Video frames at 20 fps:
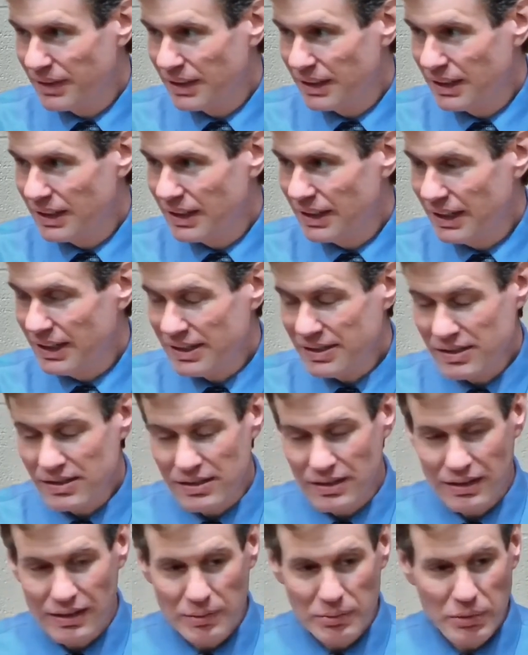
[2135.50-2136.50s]
As
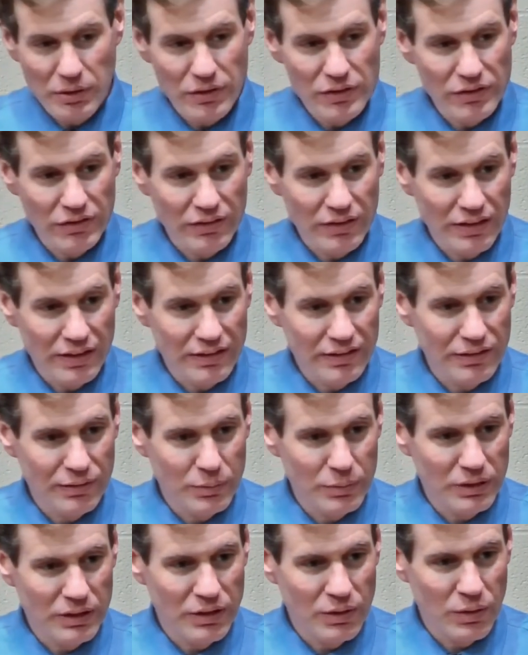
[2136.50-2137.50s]
our brother says,
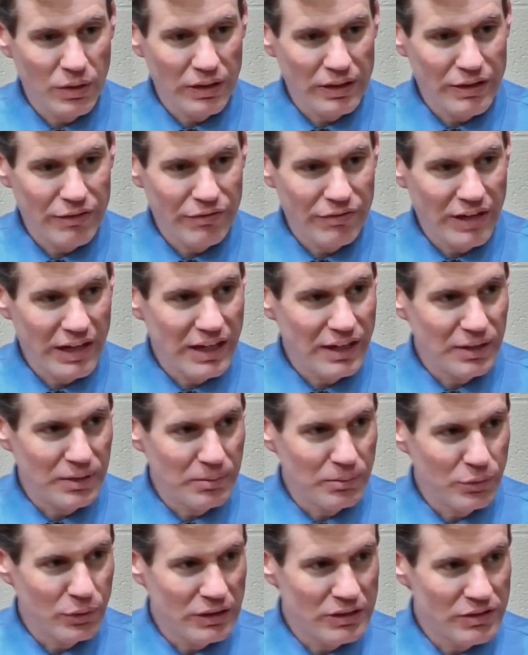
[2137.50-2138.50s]
we don't leave
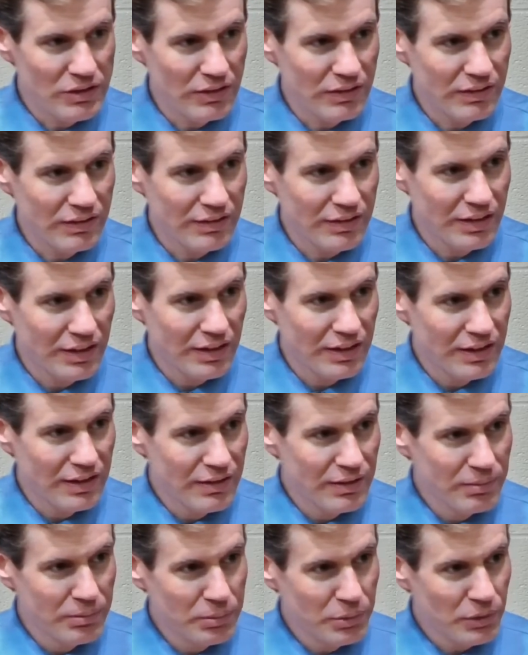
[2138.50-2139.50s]
Nahum, we just
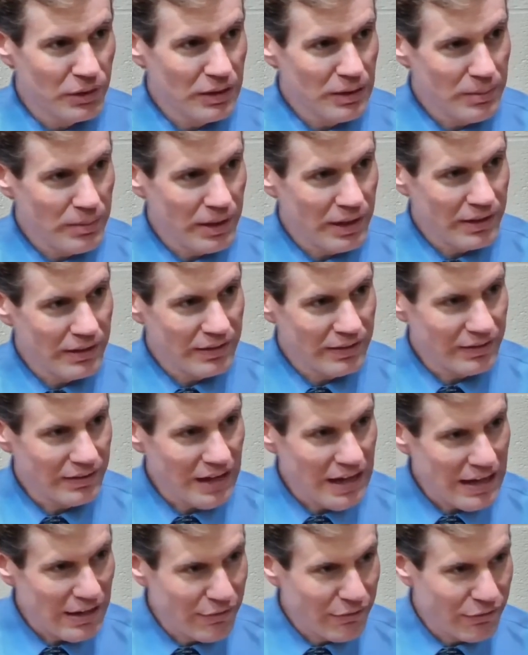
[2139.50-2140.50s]
put him on the
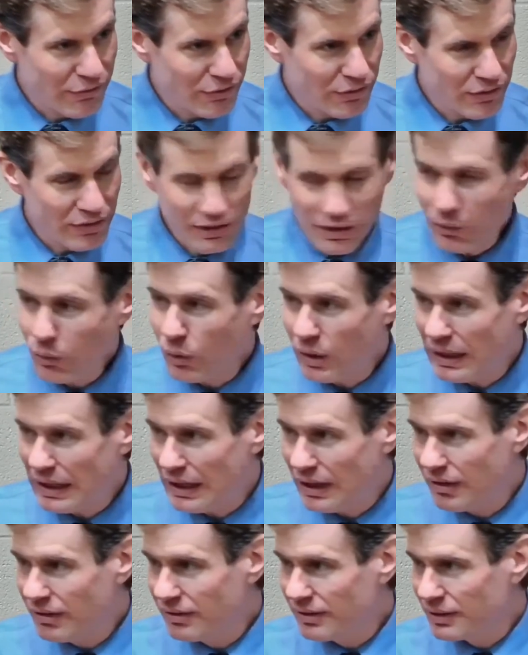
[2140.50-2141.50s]
side for a little
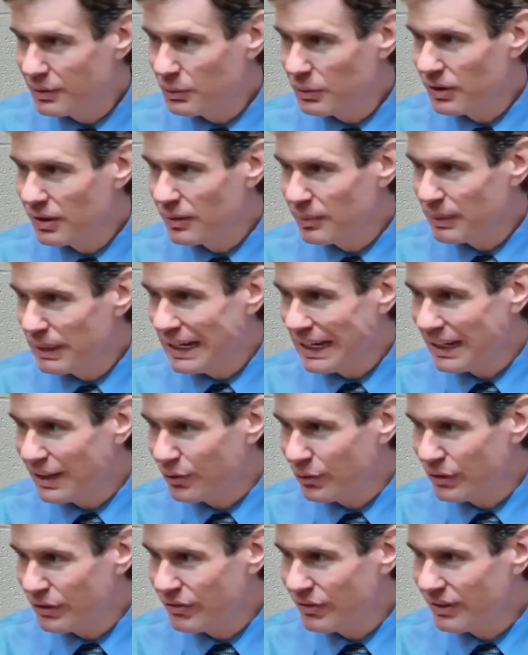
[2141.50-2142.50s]
while, and we'll come back
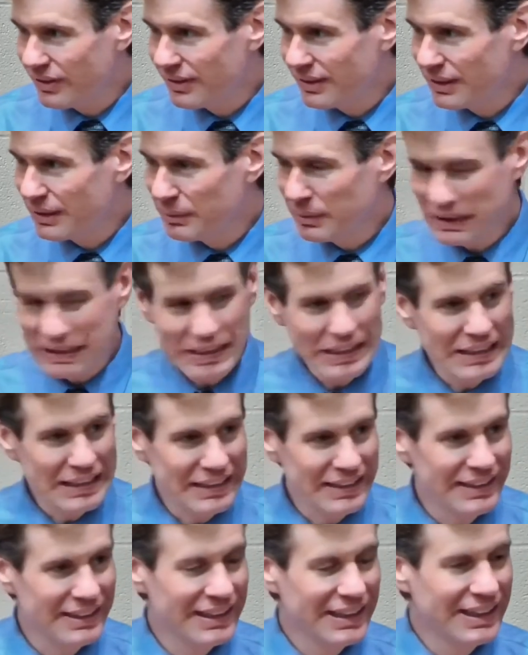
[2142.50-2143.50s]
and revisit him
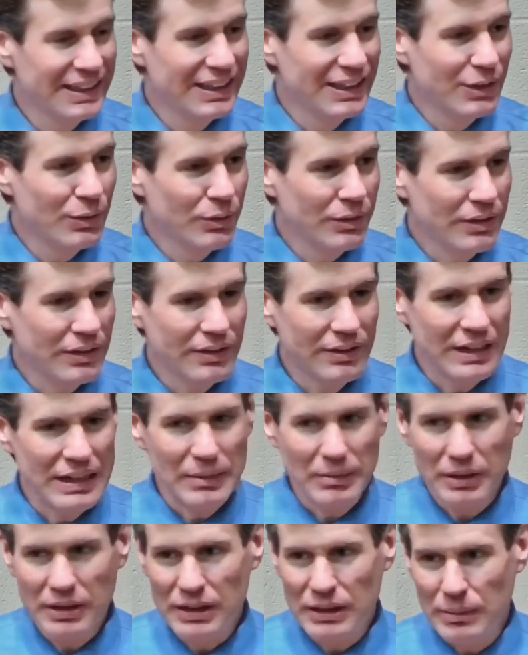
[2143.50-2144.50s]
again when the
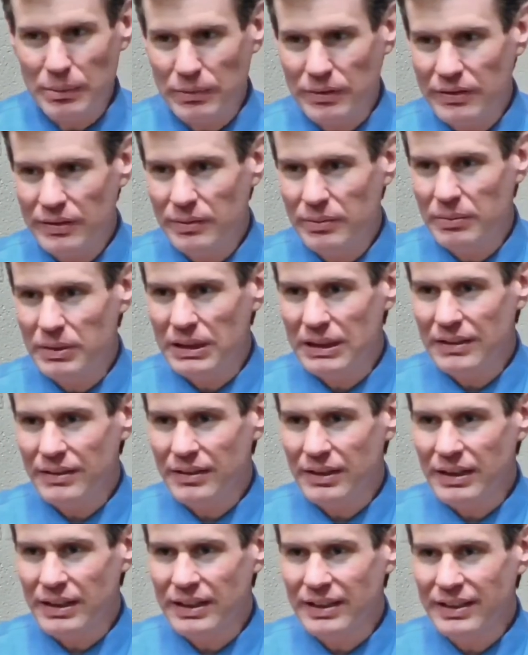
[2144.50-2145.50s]
time comes. But uh,